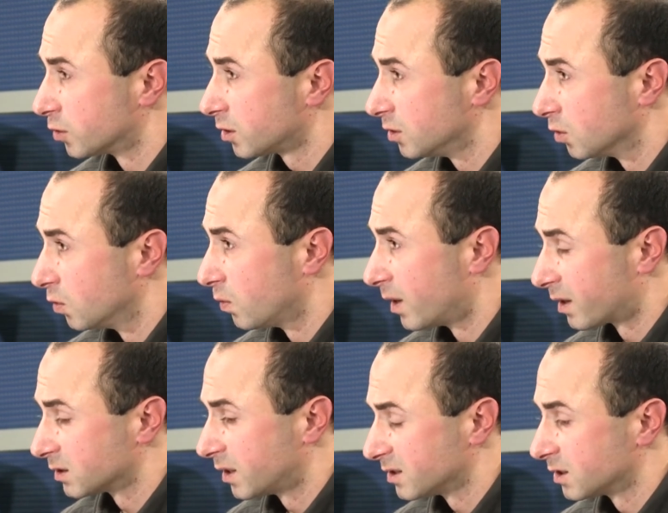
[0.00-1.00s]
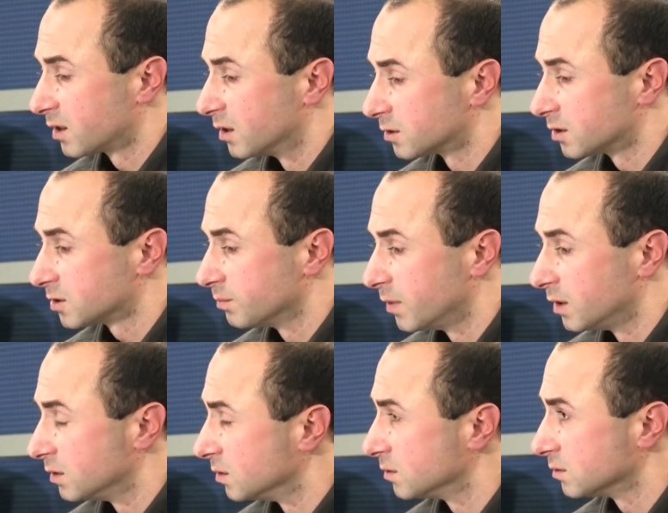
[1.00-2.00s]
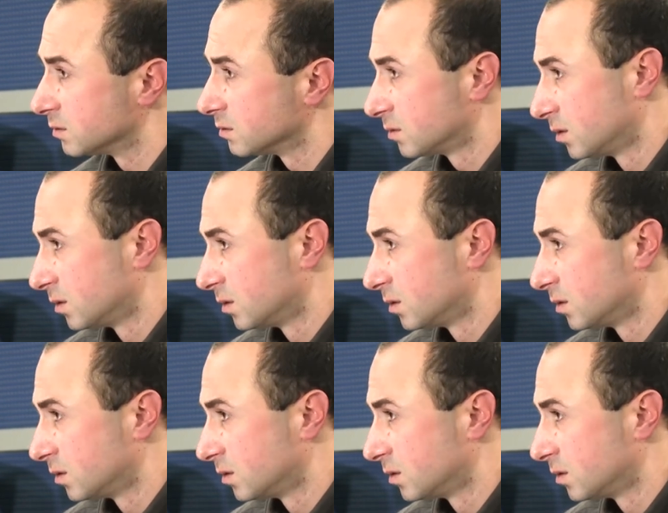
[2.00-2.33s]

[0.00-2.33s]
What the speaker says: Turkey or other countries may